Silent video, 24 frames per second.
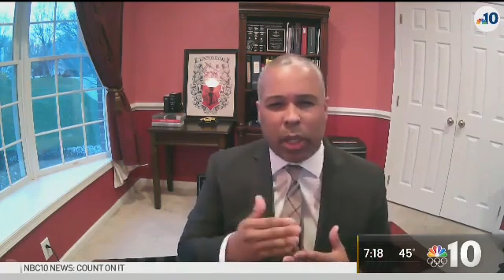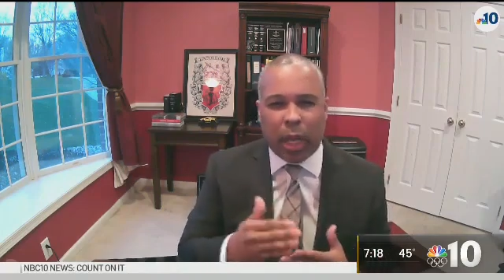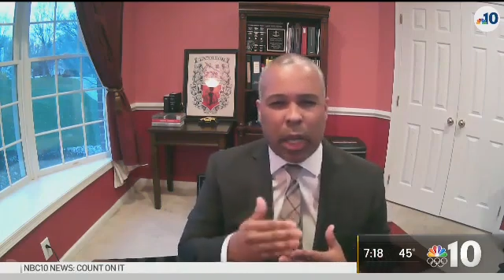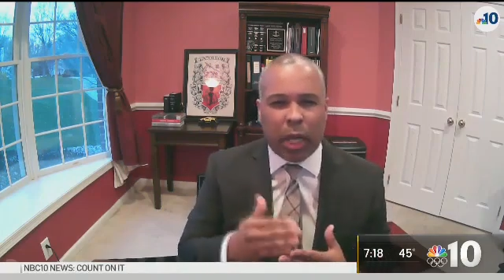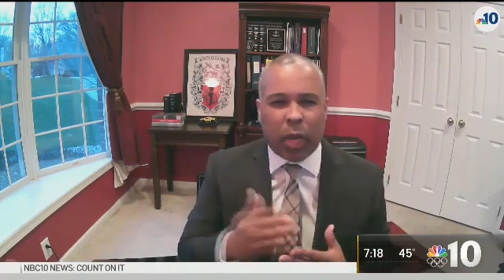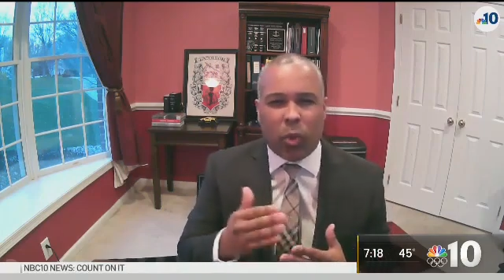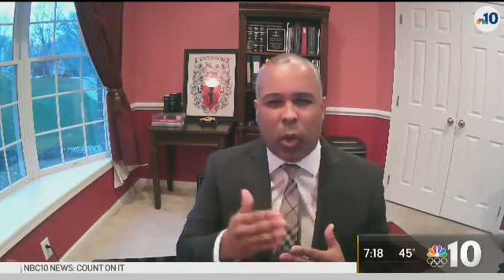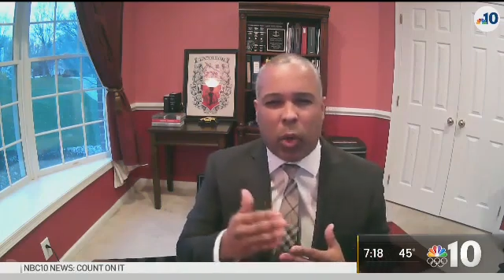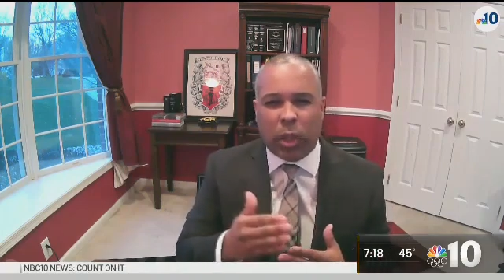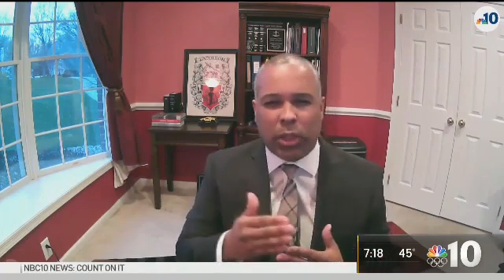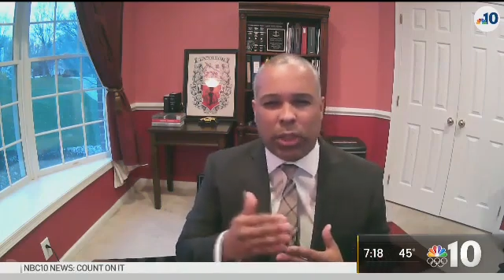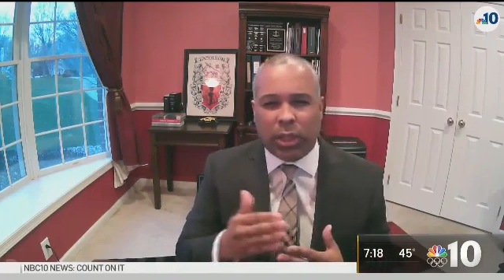but
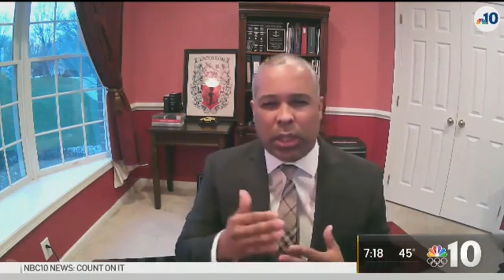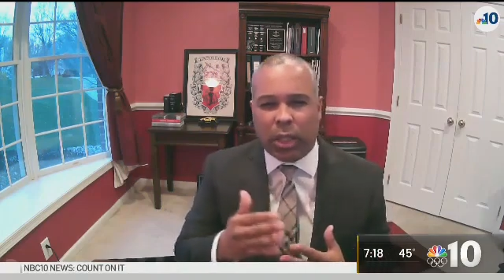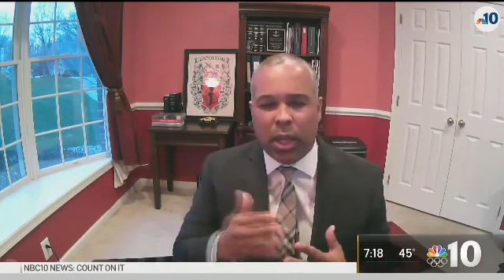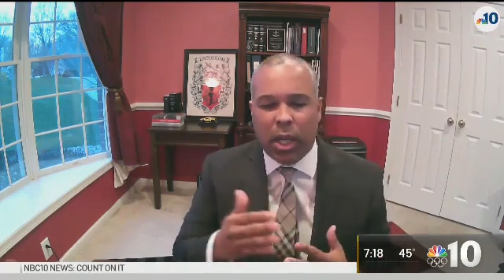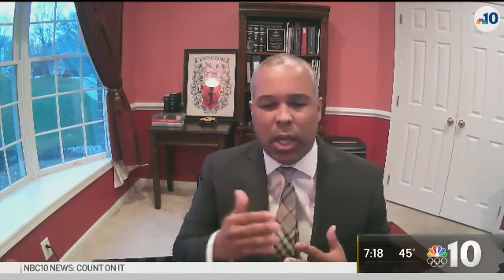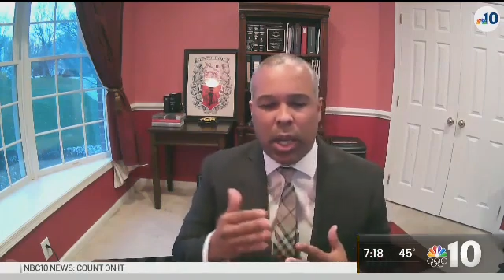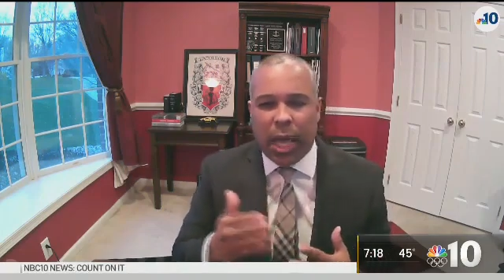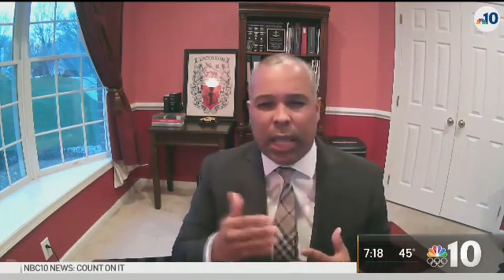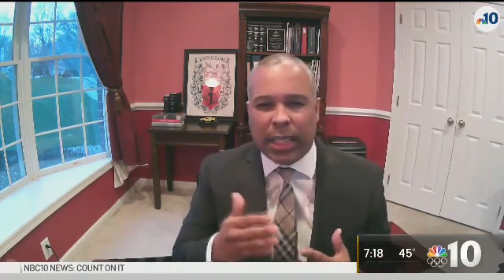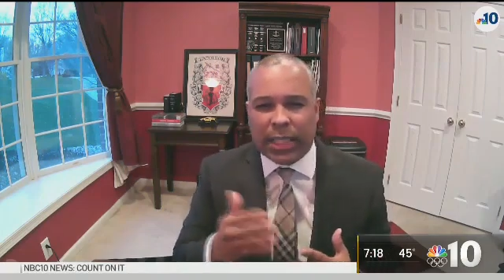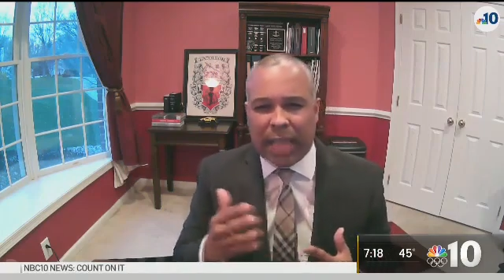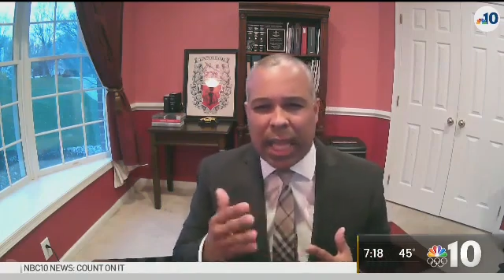that he
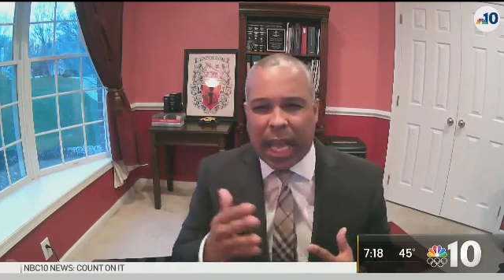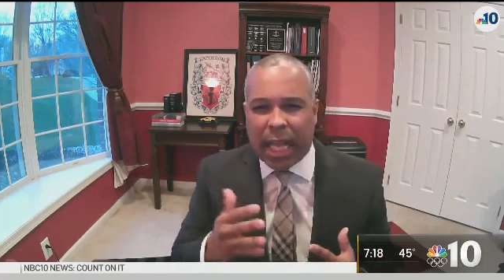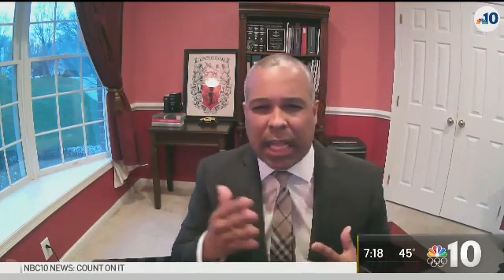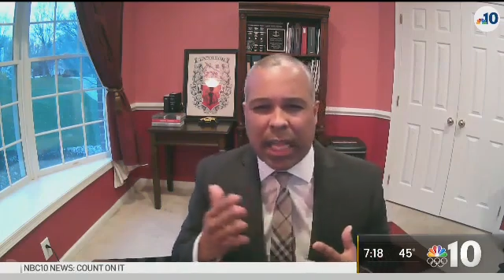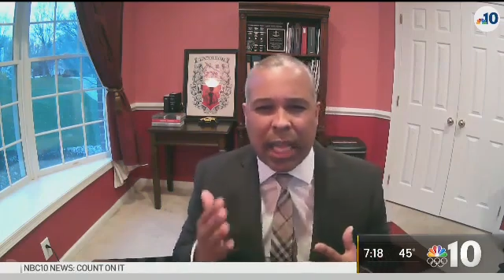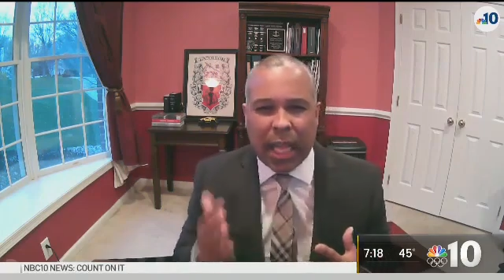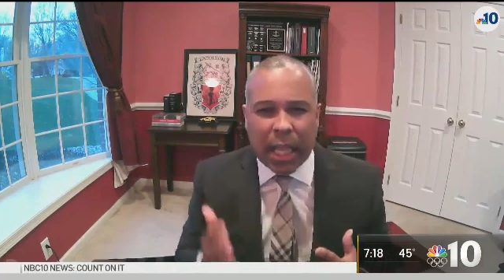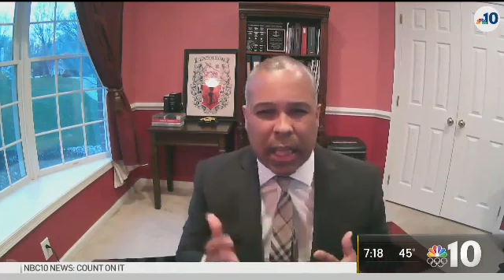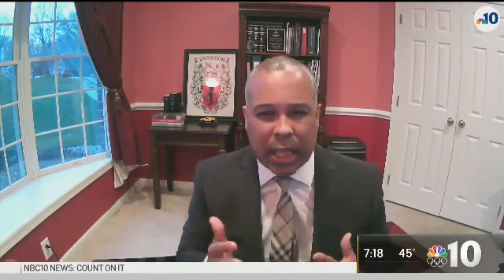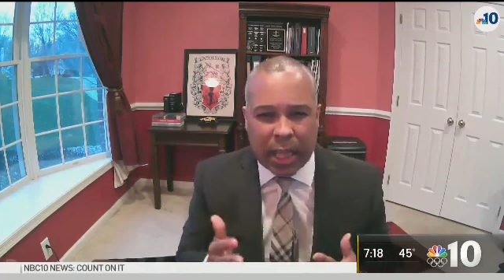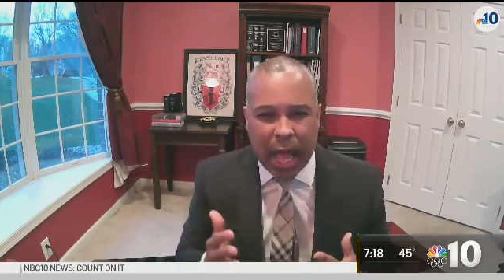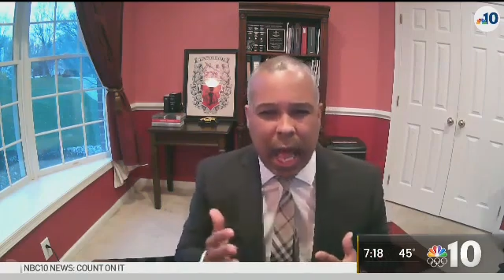wasn't
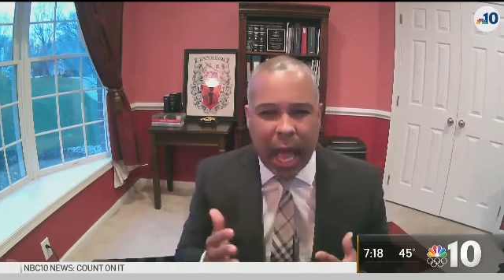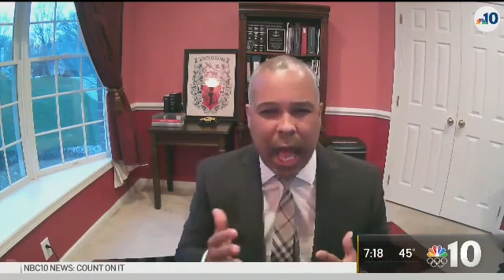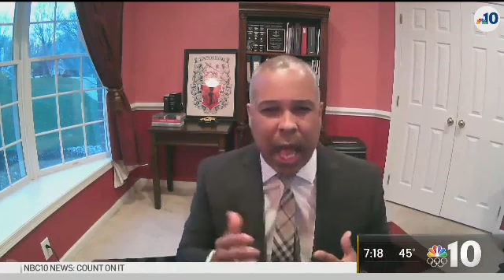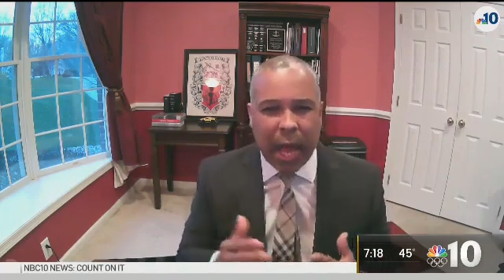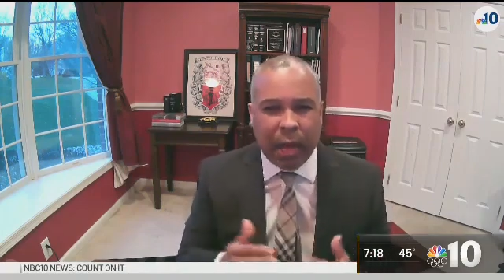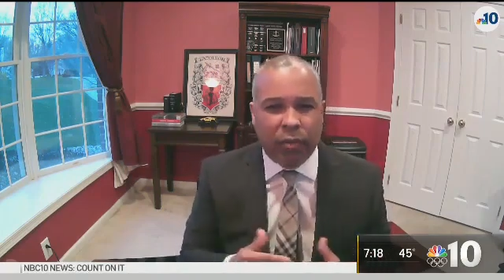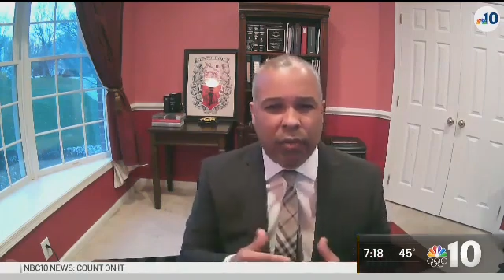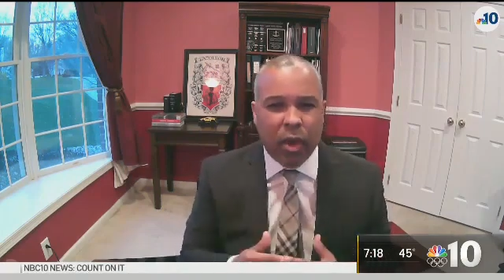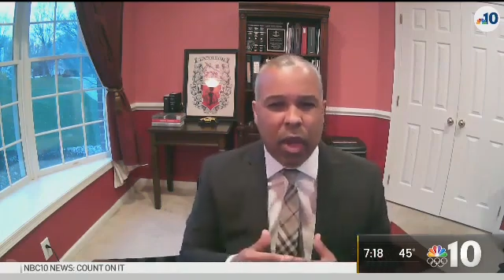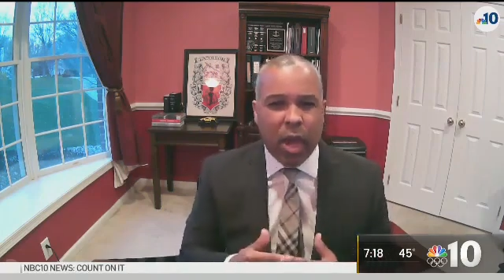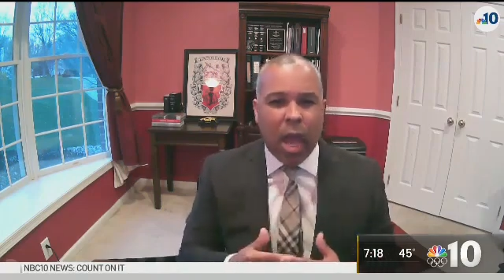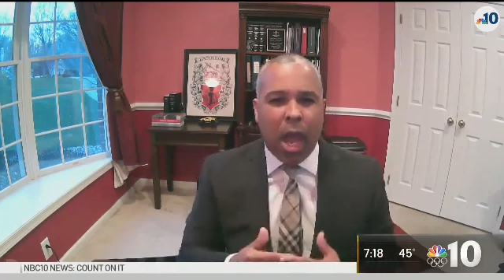exactly
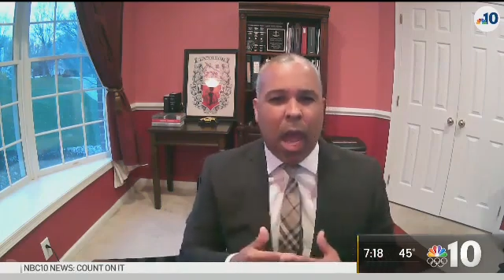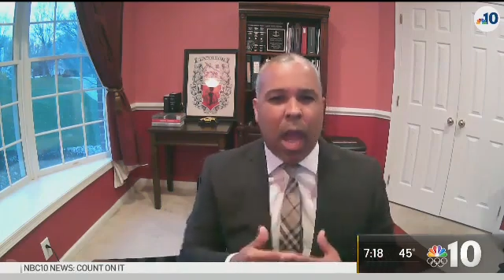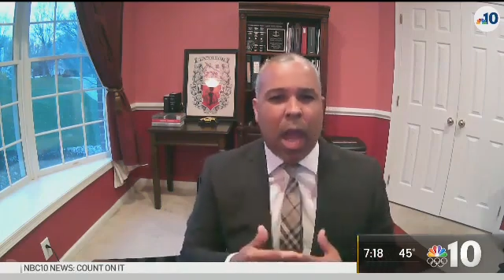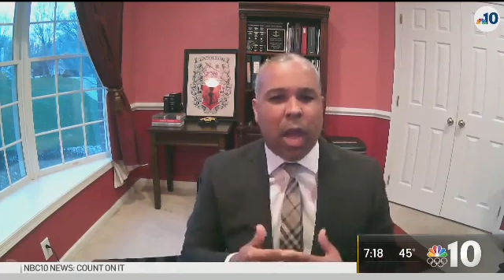alive.